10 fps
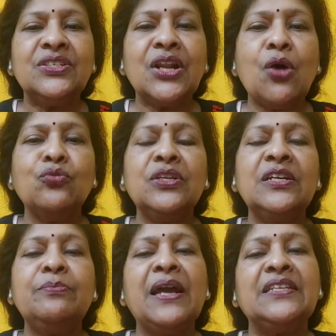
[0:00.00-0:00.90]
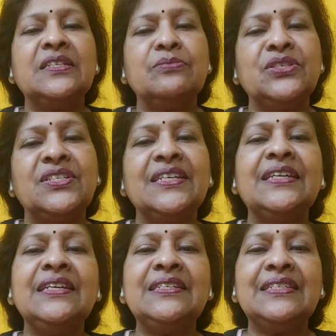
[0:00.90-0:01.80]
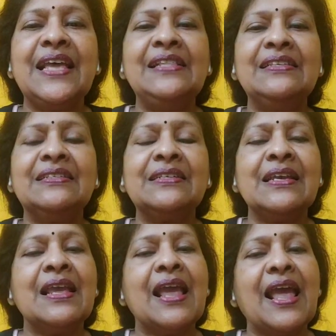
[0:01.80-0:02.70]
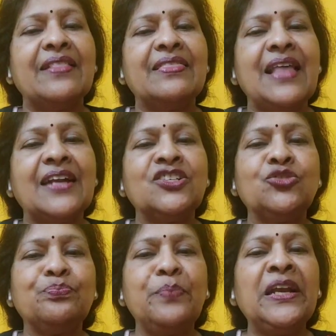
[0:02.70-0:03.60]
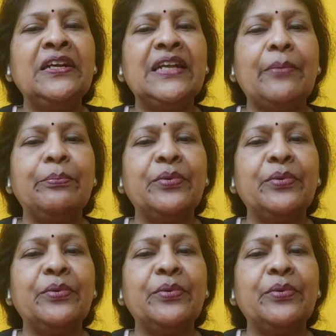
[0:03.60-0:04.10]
surrounded by some sticky cells, and that's picked up